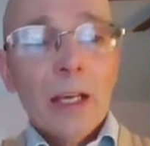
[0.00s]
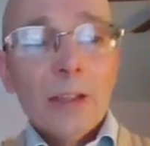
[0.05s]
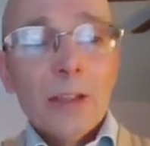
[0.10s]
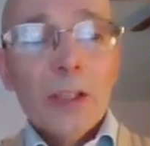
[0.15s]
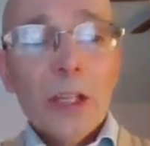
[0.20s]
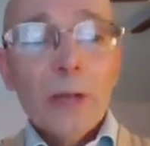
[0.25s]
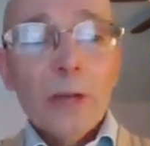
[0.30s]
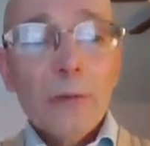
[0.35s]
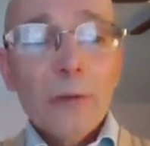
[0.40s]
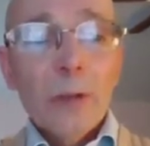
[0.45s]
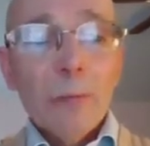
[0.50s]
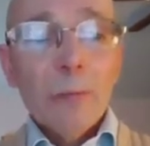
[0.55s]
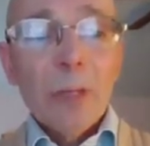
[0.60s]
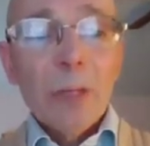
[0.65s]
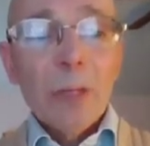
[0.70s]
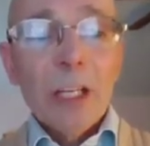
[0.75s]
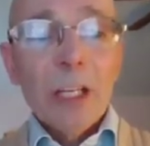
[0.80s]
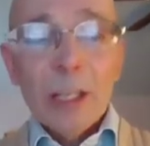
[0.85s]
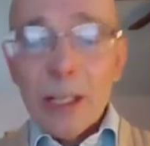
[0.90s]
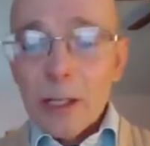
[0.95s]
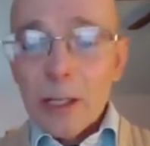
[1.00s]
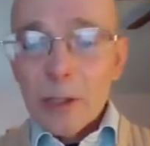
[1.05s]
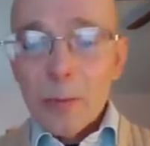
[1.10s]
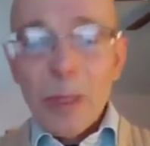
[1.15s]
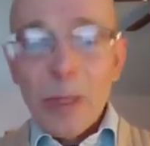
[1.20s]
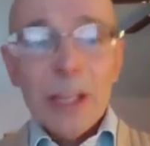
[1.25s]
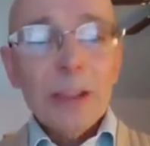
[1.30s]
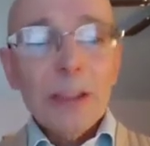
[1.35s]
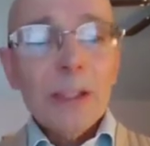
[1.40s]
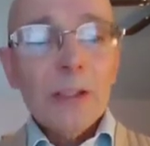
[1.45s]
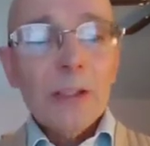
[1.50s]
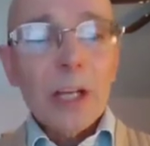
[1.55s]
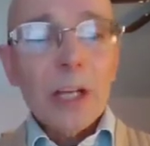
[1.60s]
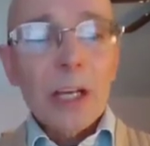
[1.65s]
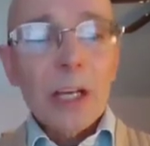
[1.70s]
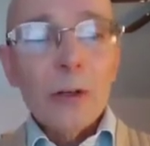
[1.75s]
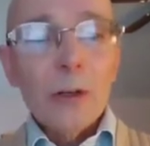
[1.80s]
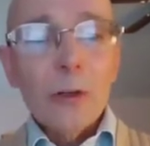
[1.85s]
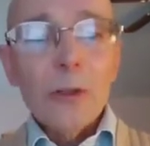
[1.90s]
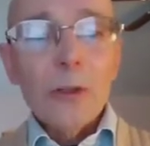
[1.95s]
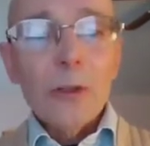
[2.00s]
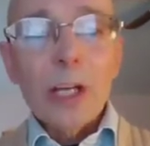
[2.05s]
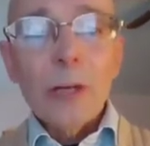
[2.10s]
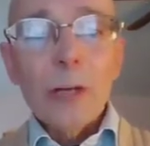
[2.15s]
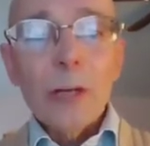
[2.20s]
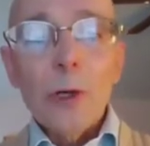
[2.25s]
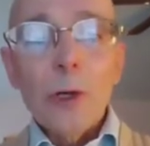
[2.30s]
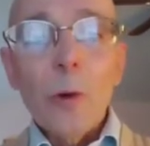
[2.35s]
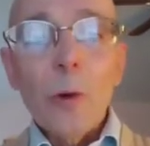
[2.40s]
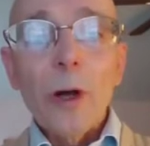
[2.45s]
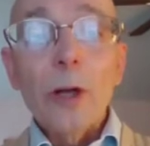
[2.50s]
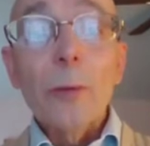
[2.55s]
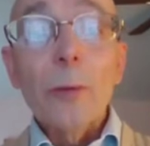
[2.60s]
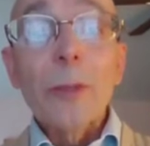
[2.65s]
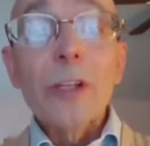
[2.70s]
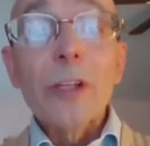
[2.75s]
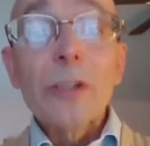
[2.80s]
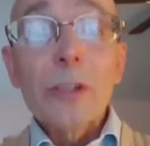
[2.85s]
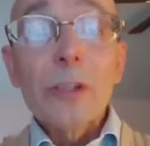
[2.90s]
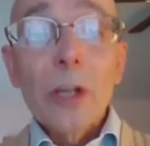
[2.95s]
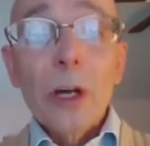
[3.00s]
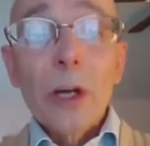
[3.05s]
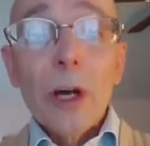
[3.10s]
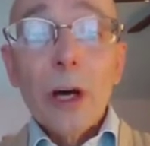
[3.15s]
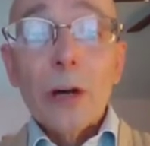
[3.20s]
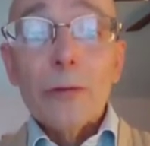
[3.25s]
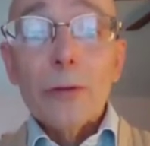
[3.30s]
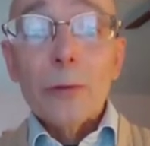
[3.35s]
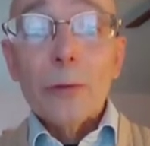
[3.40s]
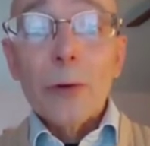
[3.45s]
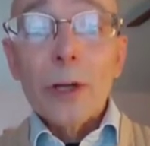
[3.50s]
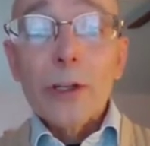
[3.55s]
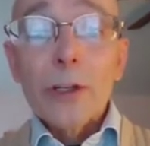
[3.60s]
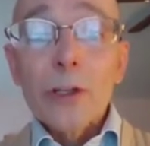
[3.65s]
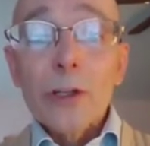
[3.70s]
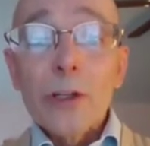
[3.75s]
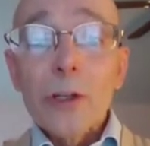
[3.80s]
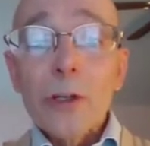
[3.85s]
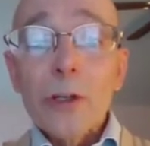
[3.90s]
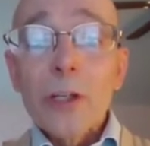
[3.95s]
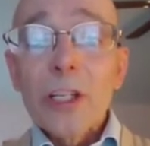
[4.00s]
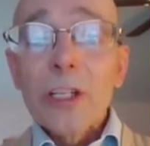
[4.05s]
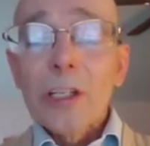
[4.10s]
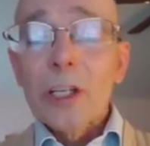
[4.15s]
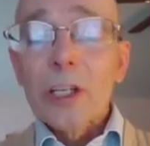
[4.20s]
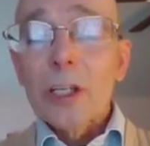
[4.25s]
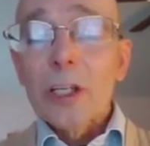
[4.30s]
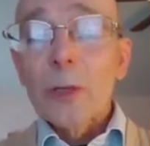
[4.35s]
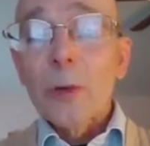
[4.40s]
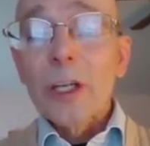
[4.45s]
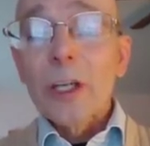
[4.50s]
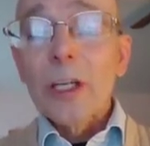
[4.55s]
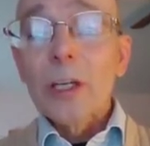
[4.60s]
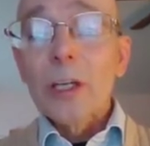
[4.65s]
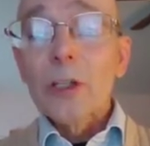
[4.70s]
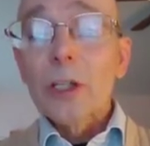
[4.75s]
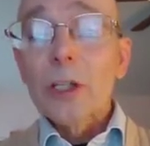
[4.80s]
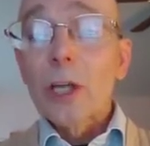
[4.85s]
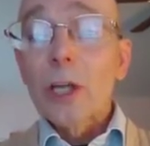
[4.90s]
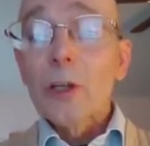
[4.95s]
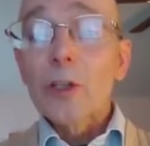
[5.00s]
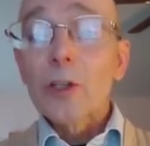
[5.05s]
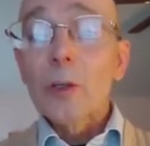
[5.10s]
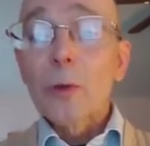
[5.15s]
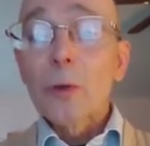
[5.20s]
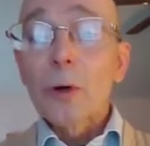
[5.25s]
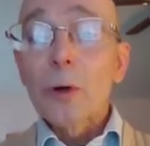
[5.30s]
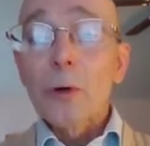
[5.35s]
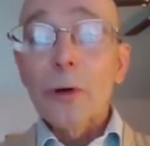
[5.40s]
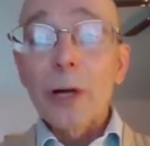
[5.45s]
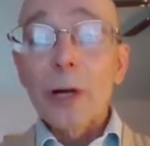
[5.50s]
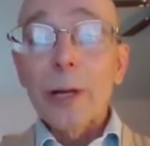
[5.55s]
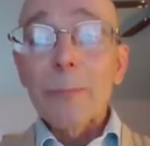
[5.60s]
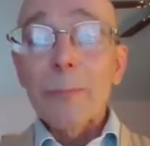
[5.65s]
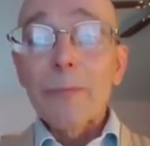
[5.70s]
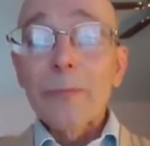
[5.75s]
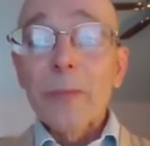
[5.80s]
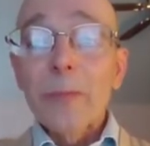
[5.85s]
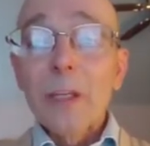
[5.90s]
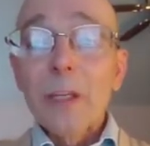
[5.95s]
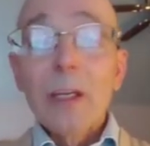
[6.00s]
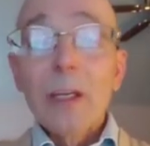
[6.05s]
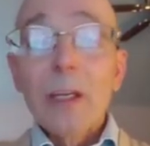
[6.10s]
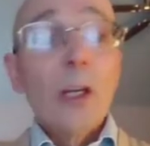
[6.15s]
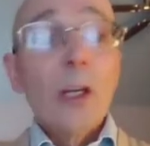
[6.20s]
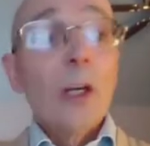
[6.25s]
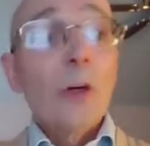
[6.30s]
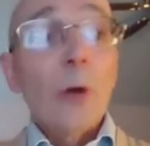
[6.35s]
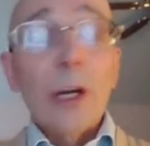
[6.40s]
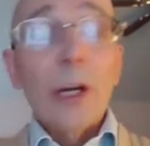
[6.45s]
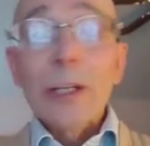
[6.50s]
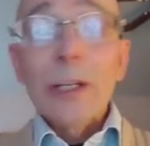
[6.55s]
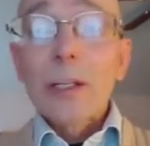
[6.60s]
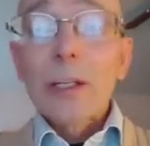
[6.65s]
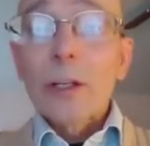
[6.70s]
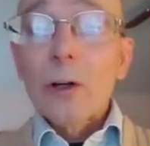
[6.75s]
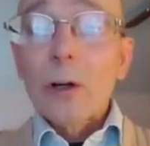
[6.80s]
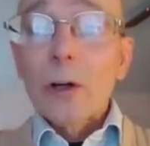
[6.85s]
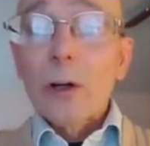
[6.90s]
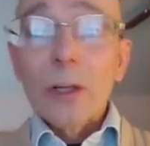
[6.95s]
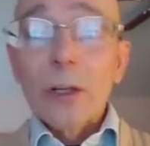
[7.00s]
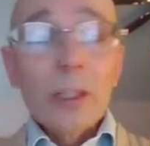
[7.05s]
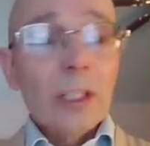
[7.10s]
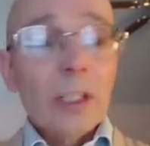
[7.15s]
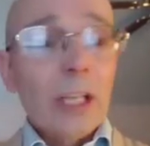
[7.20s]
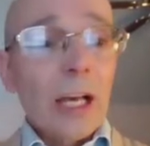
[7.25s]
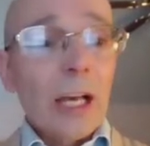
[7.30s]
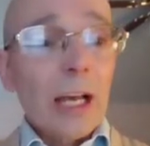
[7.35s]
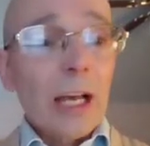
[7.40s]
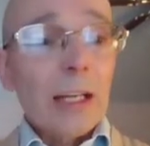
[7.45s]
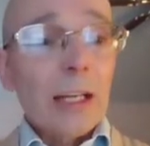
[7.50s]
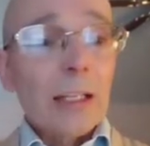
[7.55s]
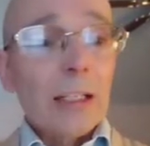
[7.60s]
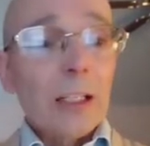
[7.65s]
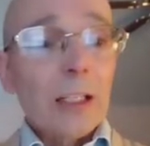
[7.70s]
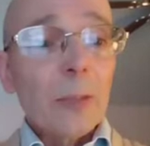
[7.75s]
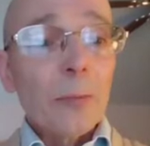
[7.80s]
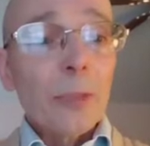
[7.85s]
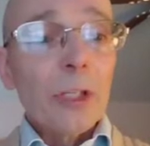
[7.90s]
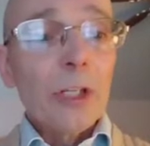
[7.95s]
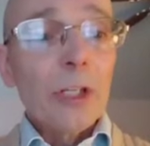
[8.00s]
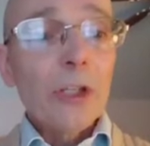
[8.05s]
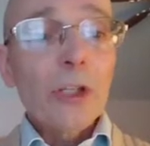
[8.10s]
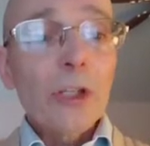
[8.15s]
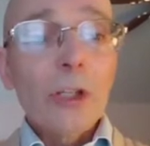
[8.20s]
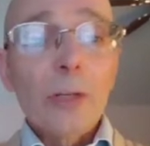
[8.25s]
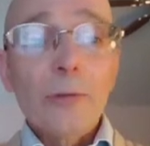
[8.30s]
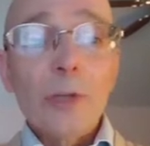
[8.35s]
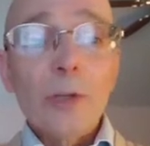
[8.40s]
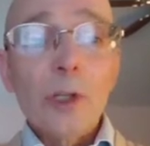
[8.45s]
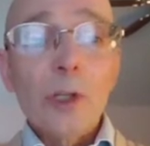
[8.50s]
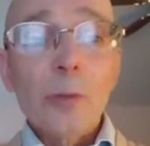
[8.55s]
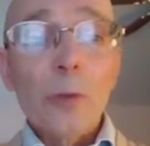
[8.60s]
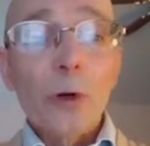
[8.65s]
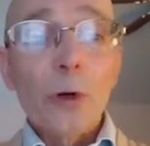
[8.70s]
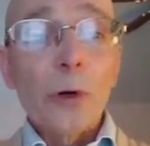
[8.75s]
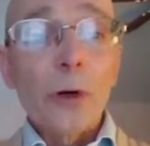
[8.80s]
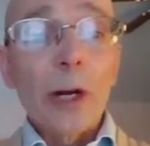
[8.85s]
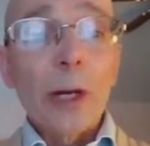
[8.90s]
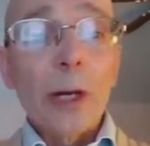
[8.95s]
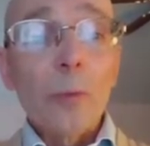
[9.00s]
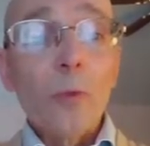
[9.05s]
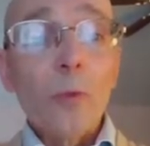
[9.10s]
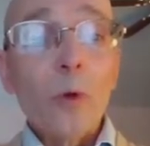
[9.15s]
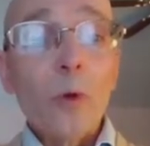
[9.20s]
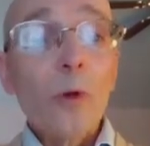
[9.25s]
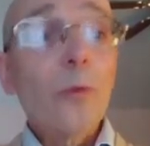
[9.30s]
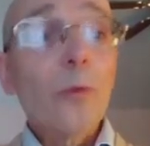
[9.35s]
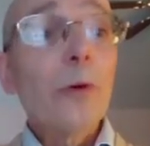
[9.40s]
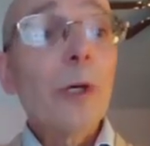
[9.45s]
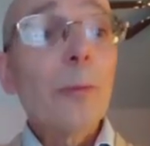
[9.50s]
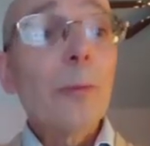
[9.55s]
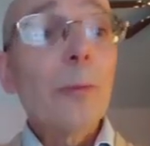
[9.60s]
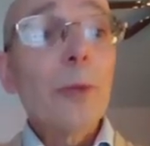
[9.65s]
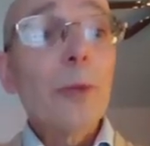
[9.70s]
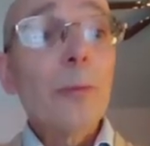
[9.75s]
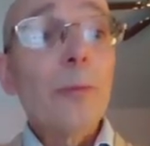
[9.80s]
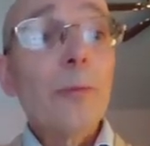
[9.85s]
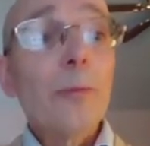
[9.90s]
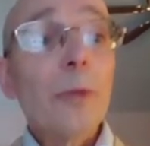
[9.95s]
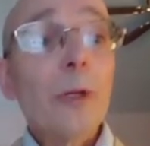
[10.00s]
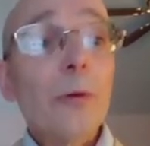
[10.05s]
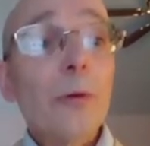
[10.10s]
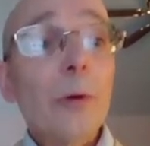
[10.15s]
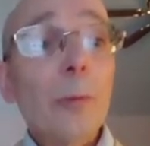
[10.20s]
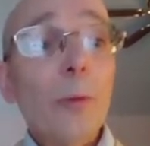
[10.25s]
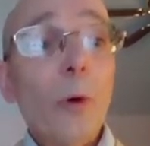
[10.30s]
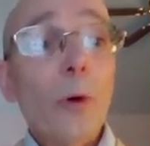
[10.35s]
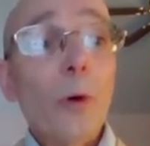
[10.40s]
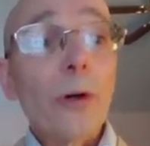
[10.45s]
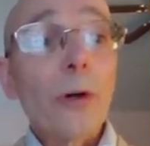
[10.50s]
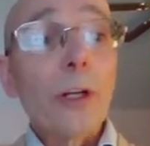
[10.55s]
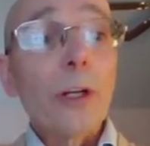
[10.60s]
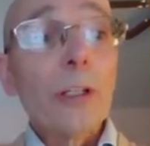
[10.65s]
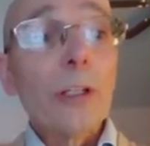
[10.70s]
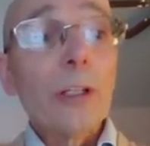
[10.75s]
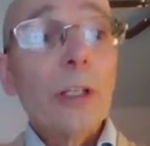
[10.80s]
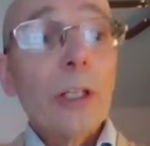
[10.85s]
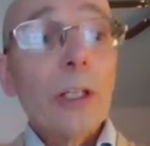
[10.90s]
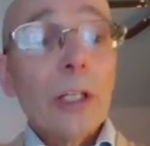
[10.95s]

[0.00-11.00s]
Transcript: CFE Media has met the standards and requirements of the Registered Continuing Education Program. Credit earned on completion of this program will re be reported